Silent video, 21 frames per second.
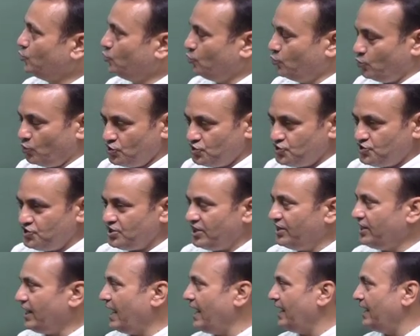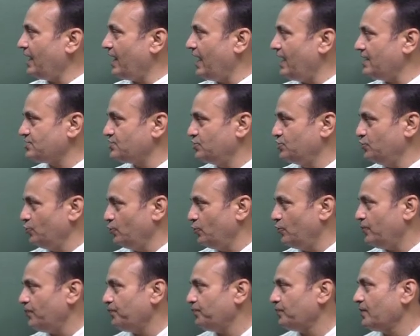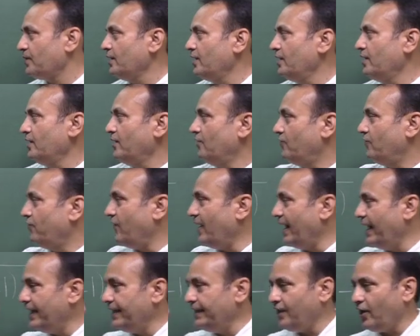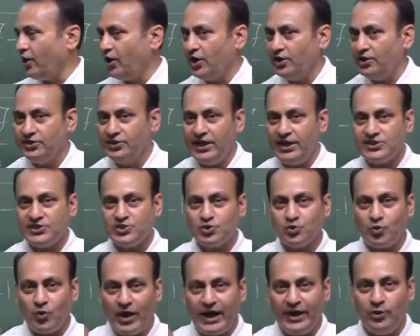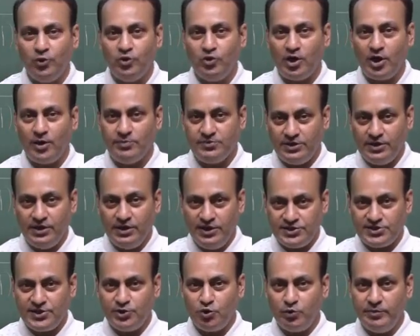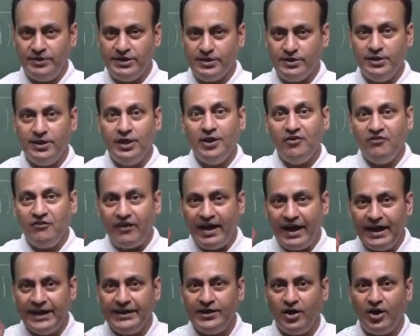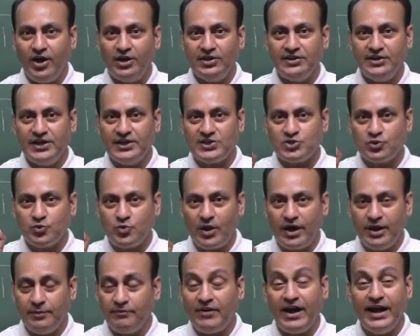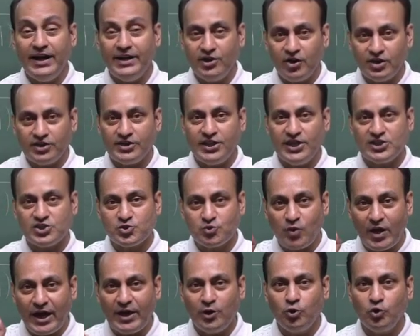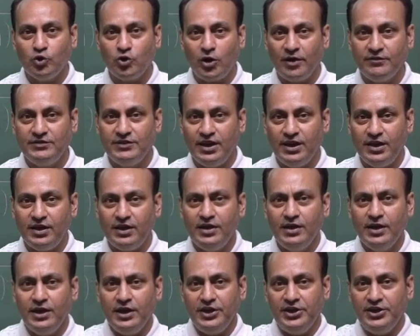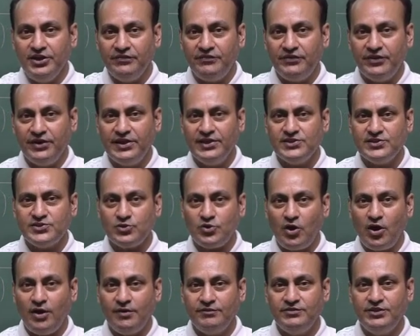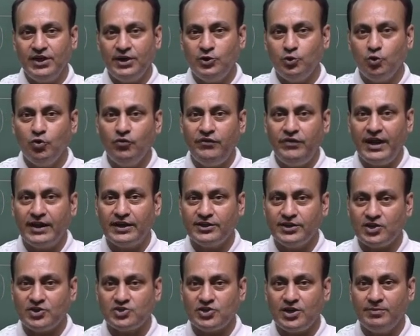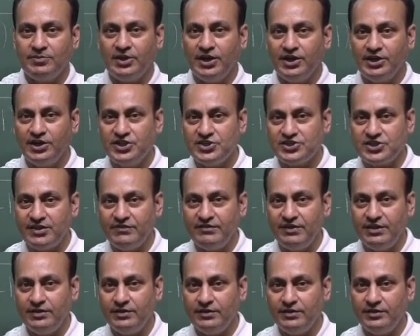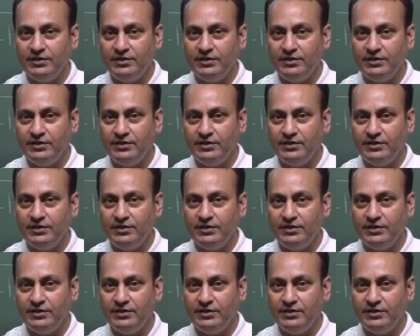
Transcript: Question had asked you, find out the square root of, listen to me, find out the square root of the difference of the two factors of 37.